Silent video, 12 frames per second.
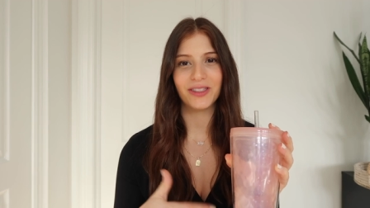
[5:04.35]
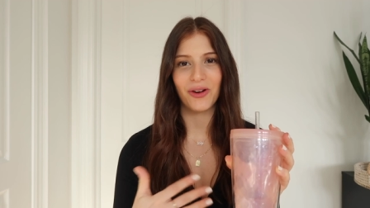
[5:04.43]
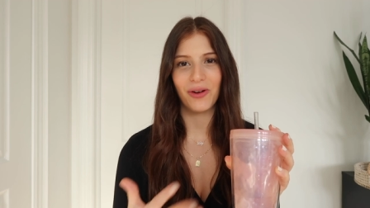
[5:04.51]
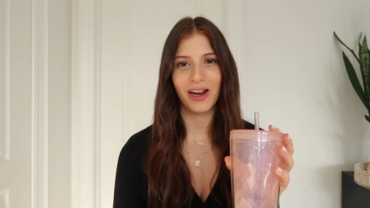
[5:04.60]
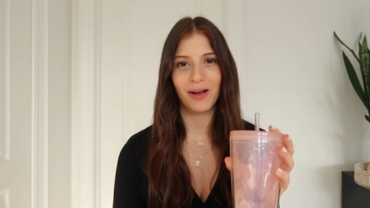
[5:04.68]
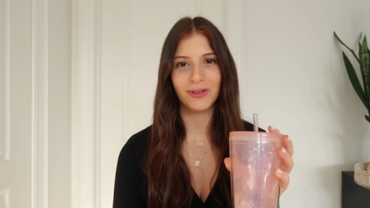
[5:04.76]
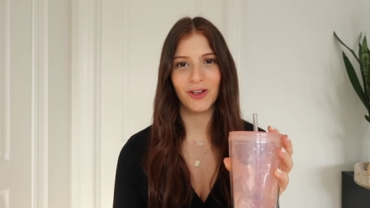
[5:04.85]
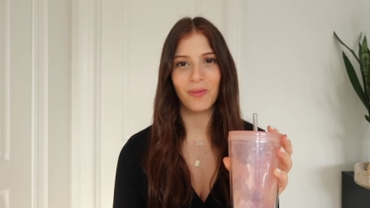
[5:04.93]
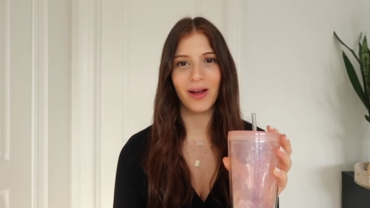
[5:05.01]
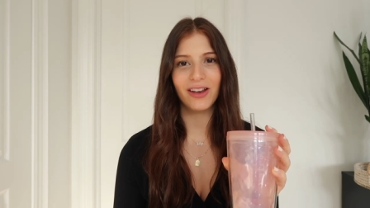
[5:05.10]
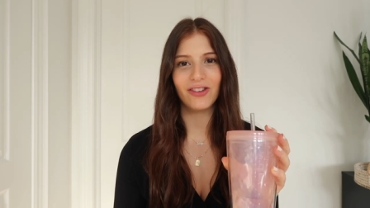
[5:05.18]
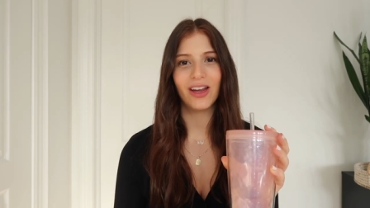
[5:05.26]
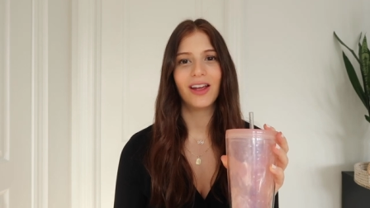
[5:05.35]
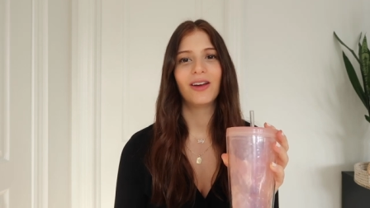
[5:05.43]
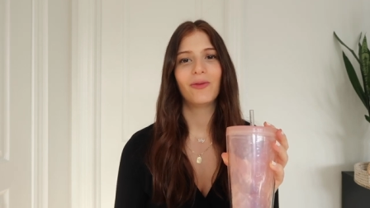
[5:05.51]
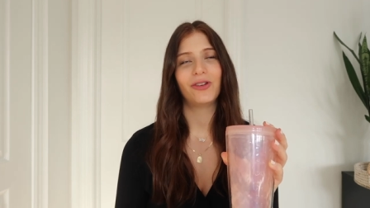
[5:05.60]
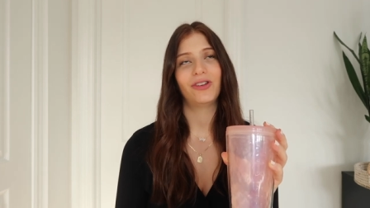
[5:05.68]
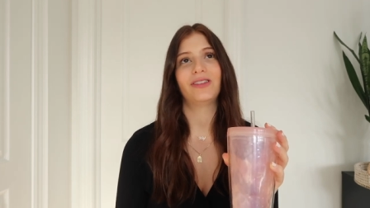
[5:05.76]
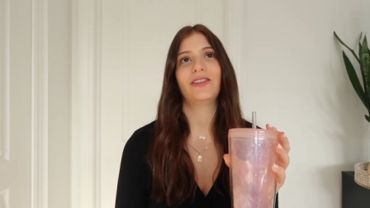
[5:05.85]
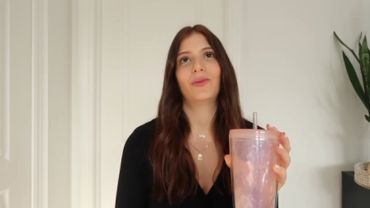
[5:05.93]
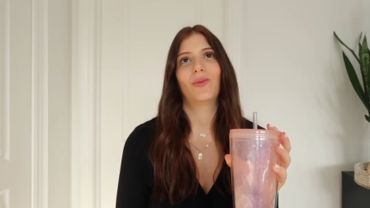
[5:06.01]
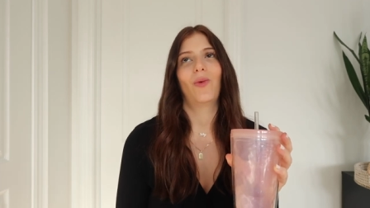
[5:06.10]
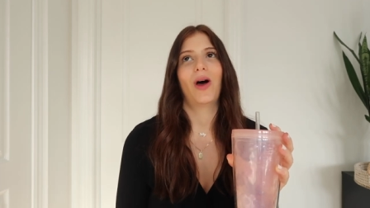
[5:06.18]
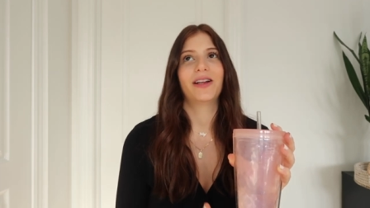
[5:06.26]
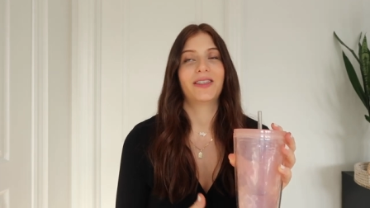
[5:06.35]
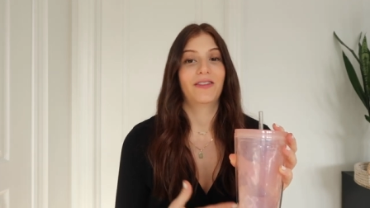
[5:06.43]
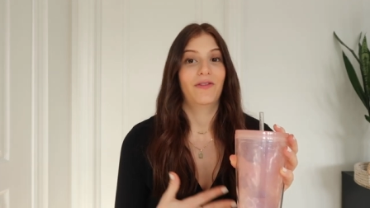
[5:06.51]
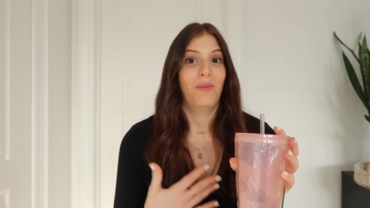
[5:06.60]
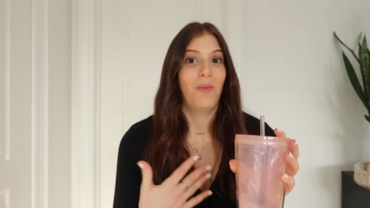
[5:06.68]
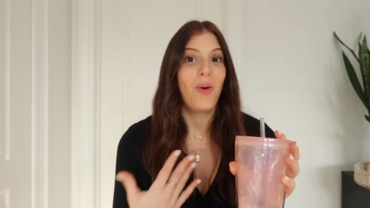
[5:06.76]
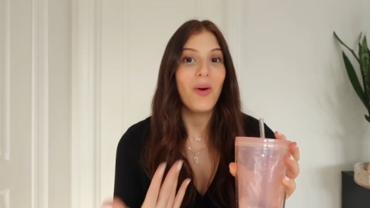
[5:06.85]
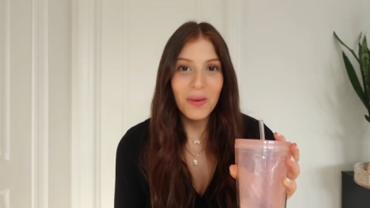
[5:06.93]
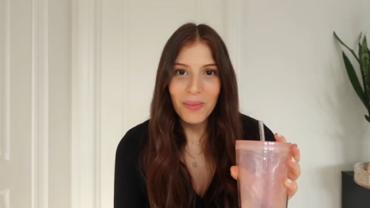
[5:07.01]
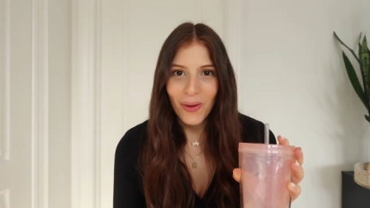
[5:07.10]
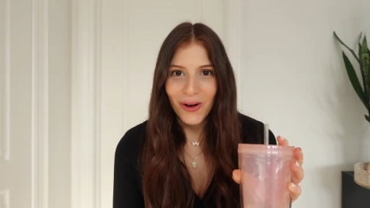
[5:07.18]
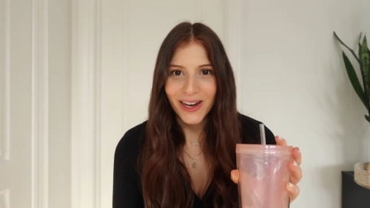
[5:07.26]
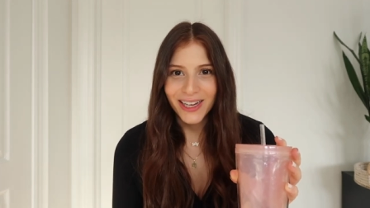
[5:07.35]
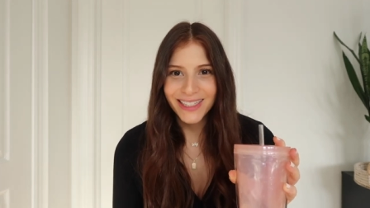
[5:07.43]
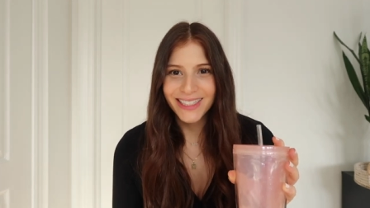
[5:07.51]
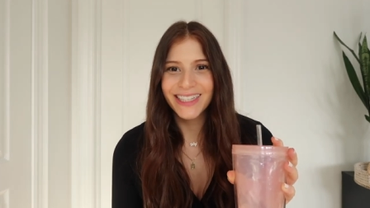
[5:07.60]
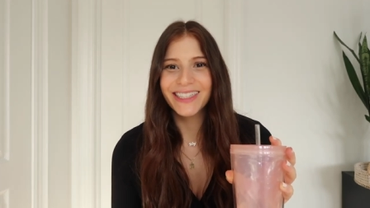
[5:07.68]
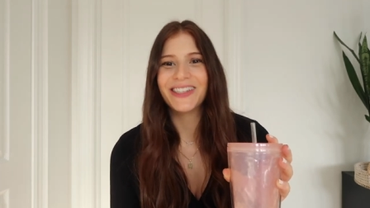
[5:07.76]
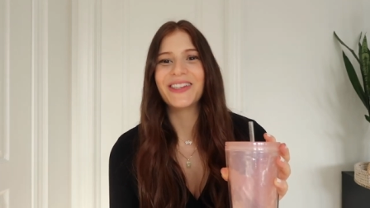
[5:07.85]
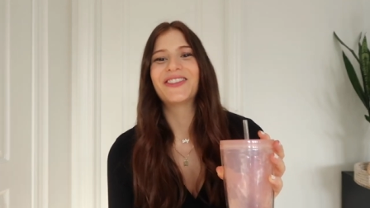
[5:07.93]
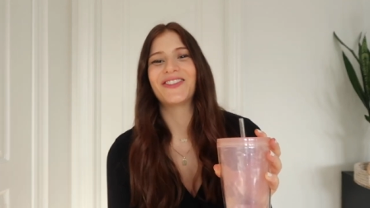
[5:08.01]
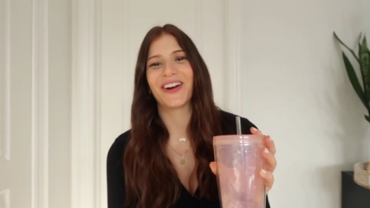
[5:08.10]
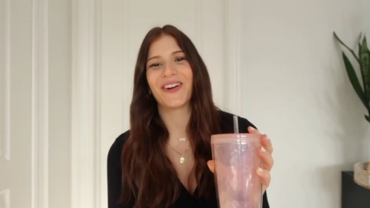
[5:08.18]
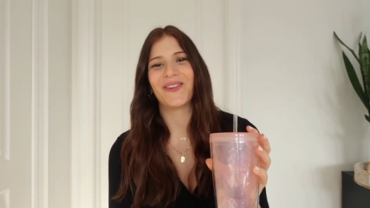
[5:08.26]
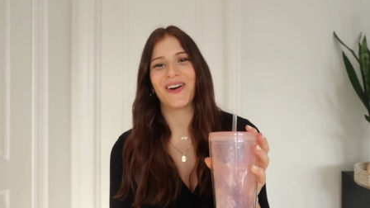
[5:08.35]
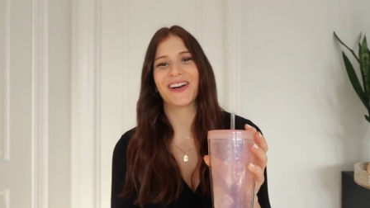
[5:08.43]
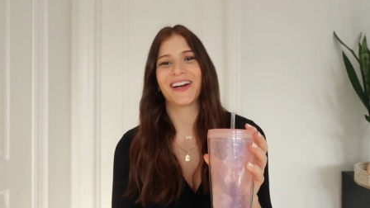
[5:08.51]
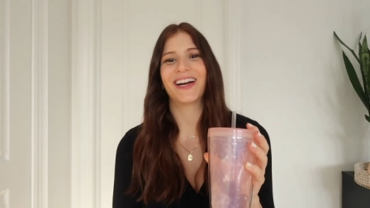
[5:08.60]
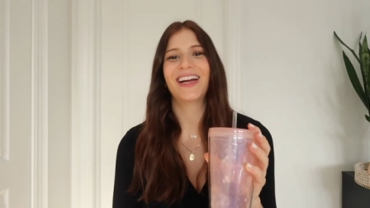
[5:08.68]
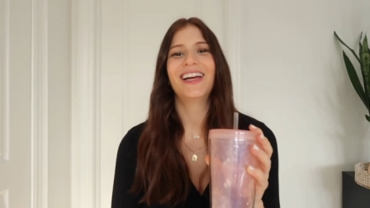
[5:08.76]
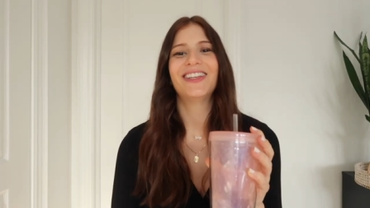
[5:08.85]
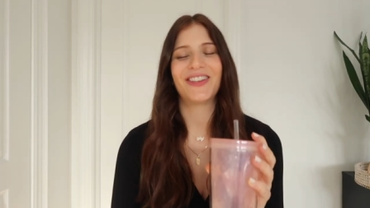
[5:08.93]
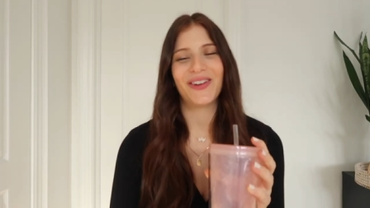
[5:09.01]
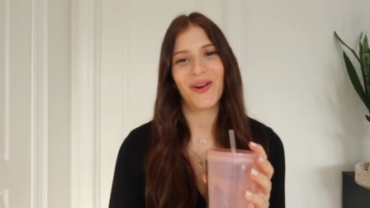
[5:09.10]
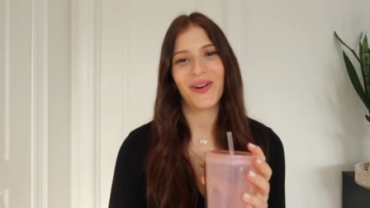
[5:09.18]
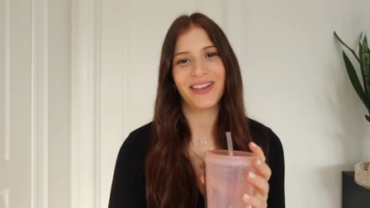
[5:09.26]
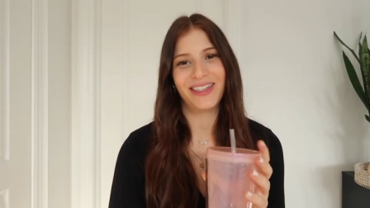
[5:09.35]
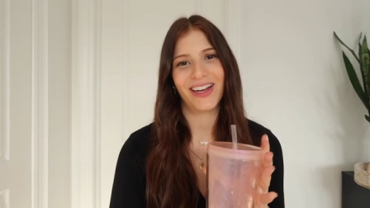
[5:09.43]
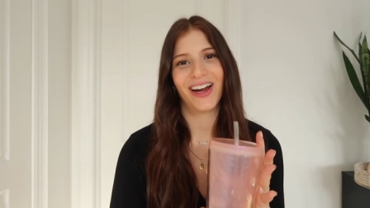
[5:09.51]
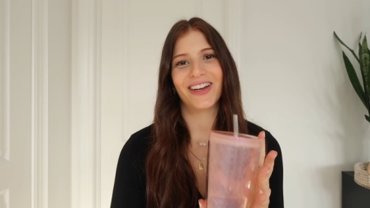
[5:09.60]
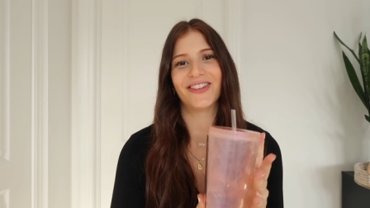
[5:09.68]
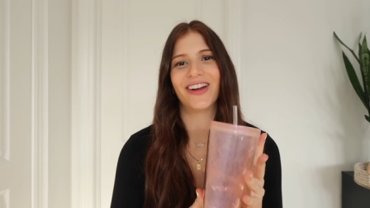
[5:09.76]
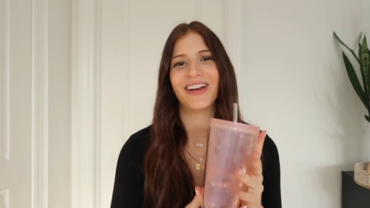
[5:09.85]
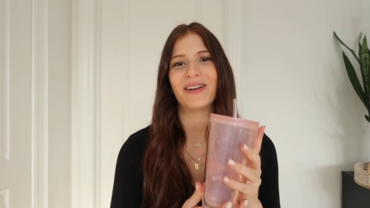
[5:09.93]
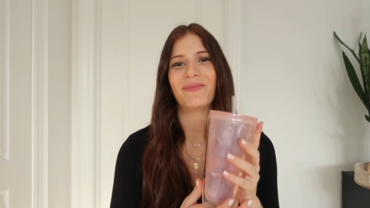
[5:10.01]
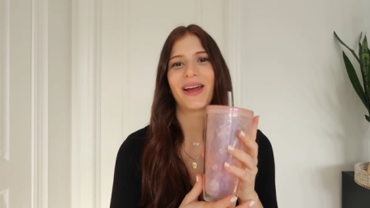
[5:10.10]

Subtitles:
throwing up so much, which is even why it's even more important to drink water so you don't get dehydrated.